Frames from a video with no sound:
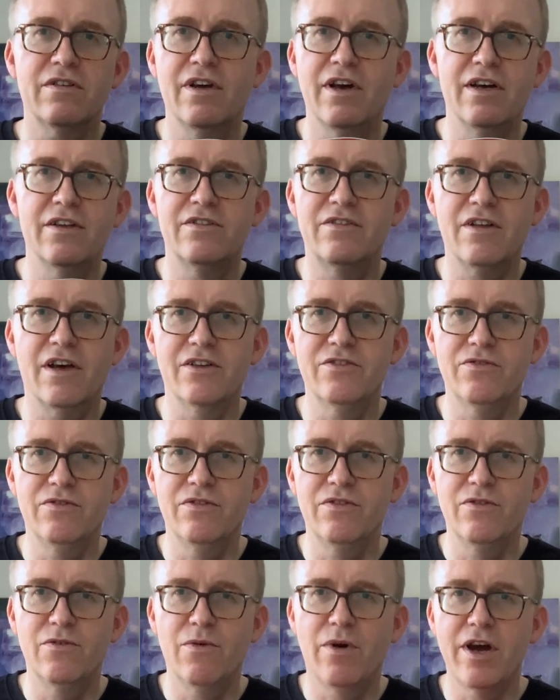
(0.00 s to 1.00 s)
I don't
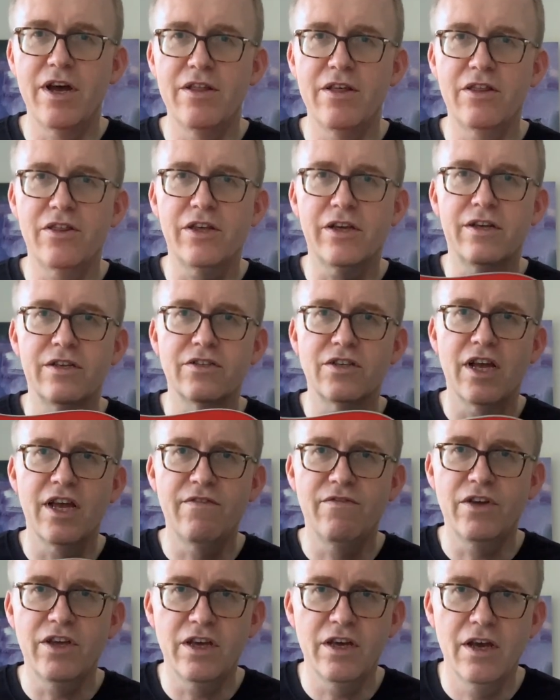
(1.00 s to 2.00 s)
know why they think it's
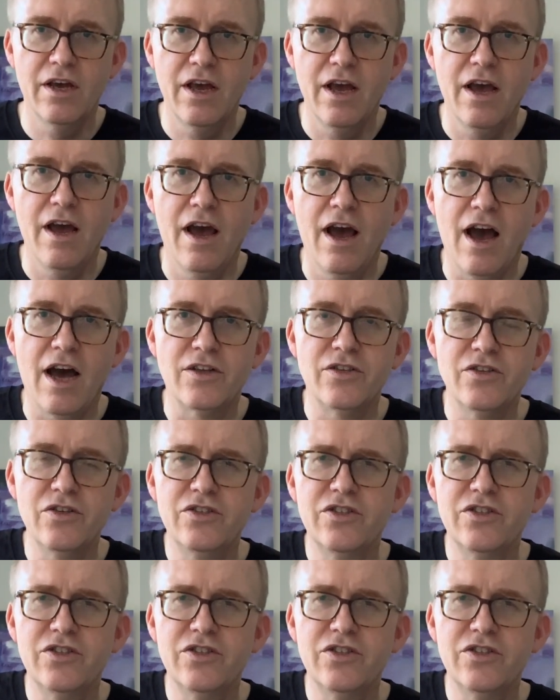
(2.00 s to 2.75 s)
heavy. I do